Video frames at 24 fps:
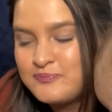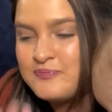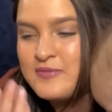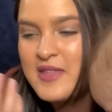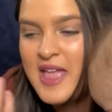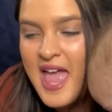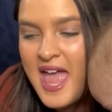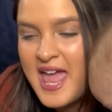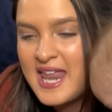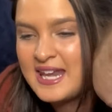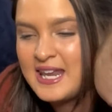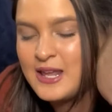
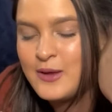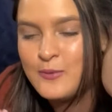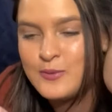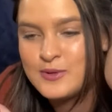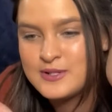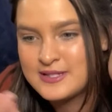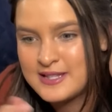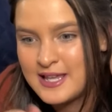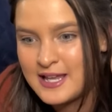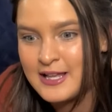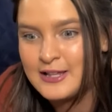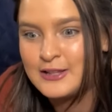and it
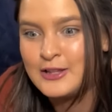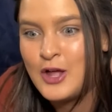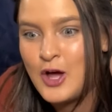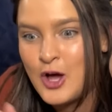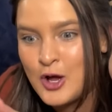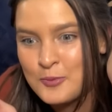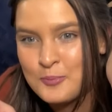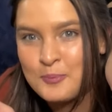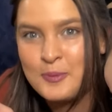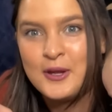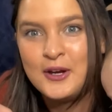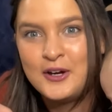was like a
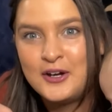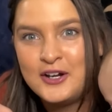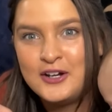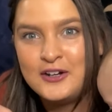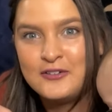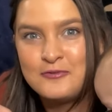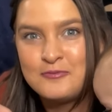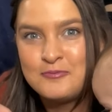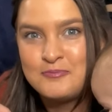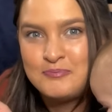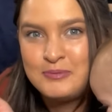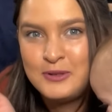long period
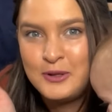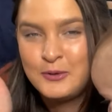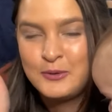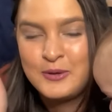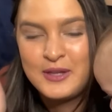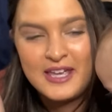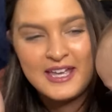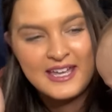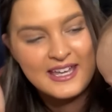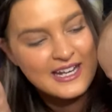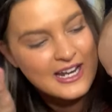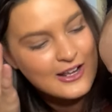of
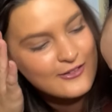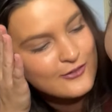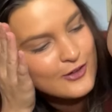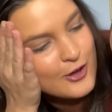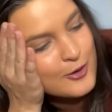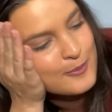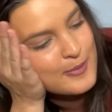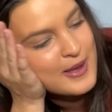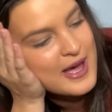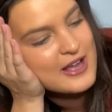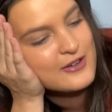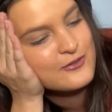puking, and I
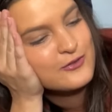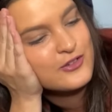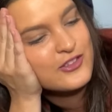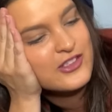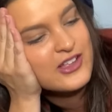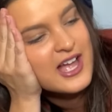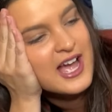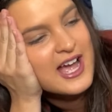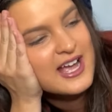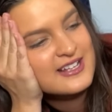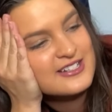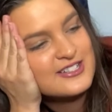felt bad for the
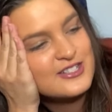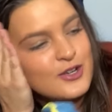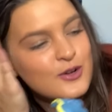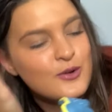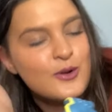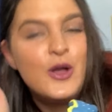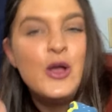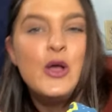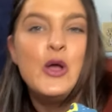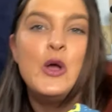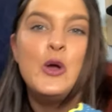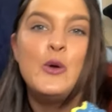guy. So
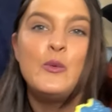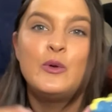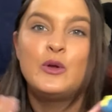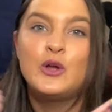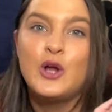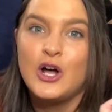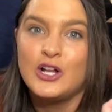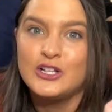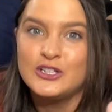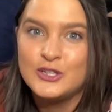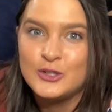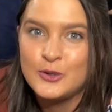we
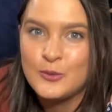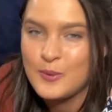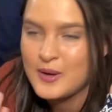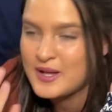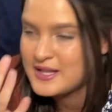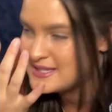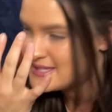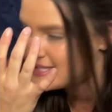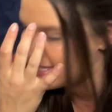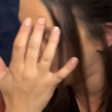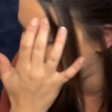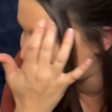called it
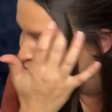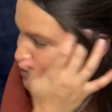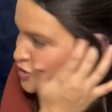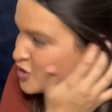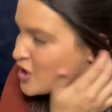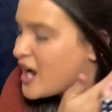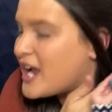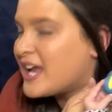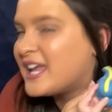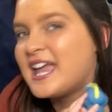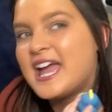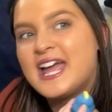quits, and we'll
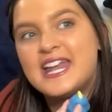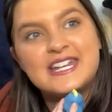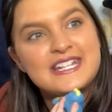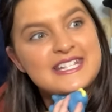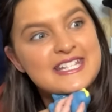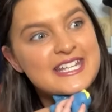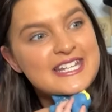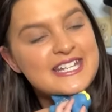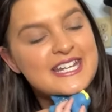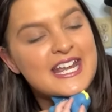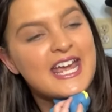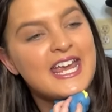try again
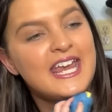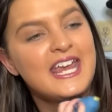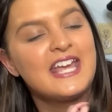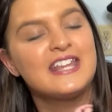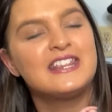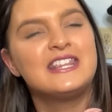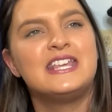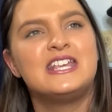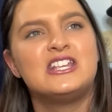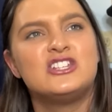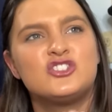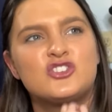tonight. I
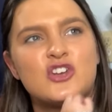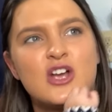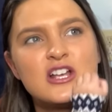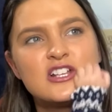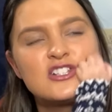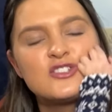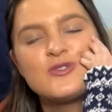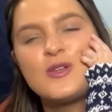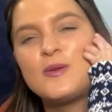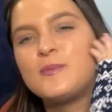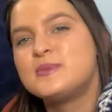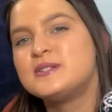think he's trying
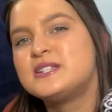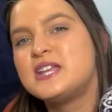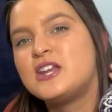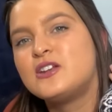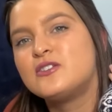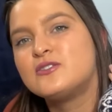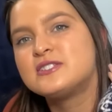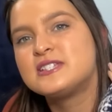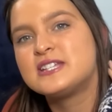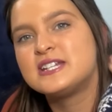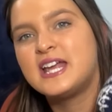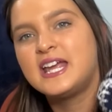sweet potato
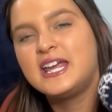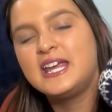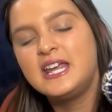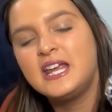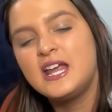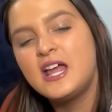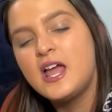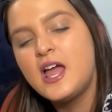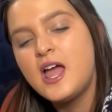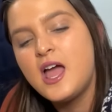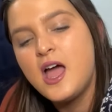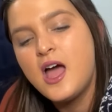tonight,
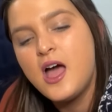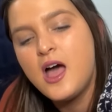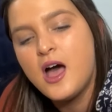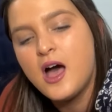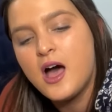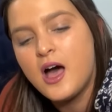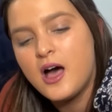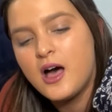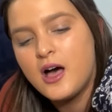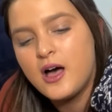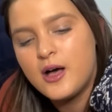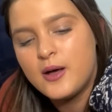
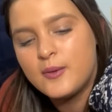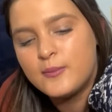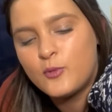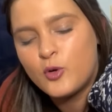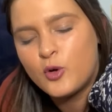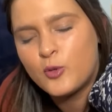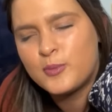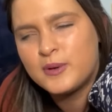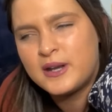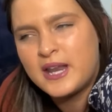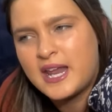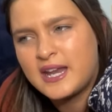or
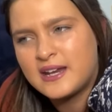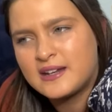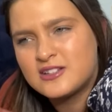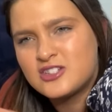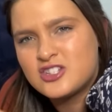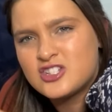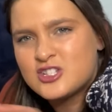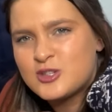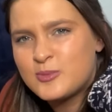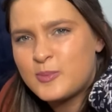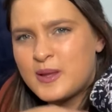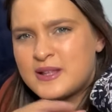banana. It
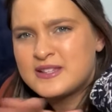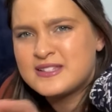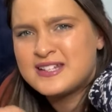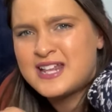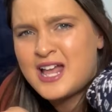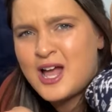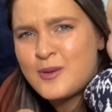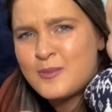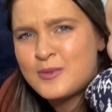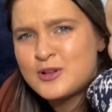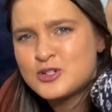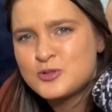just depends on
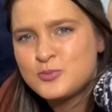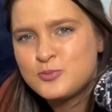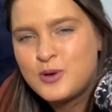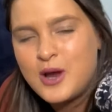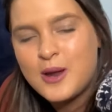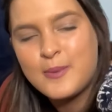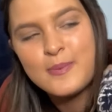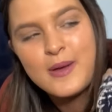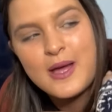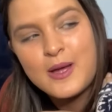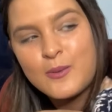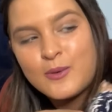how much
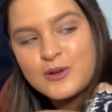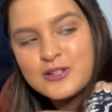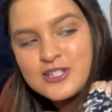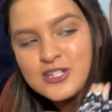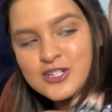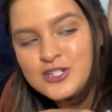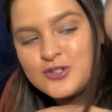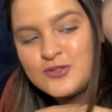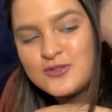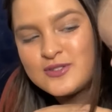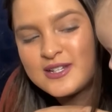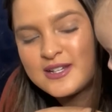prep I want to
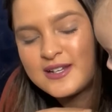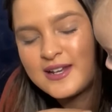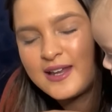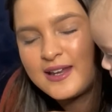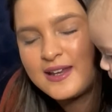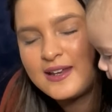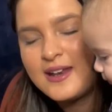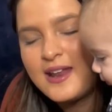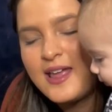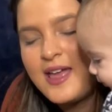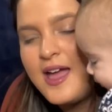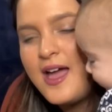do
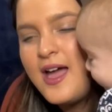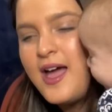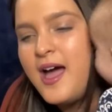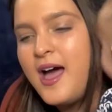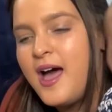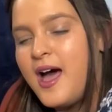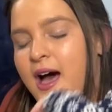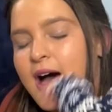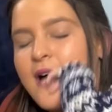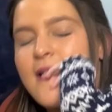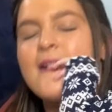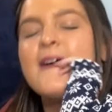tonight.
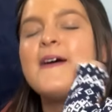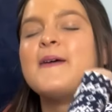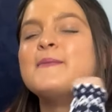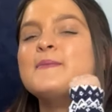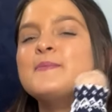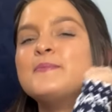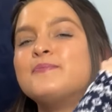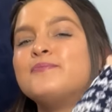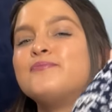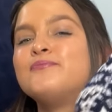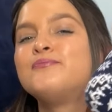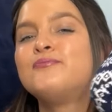
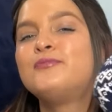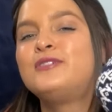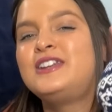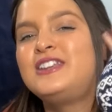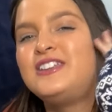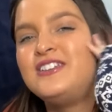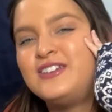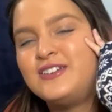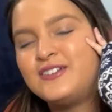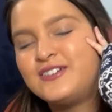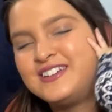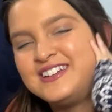What are
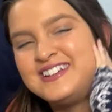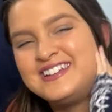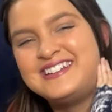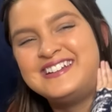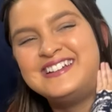you doing?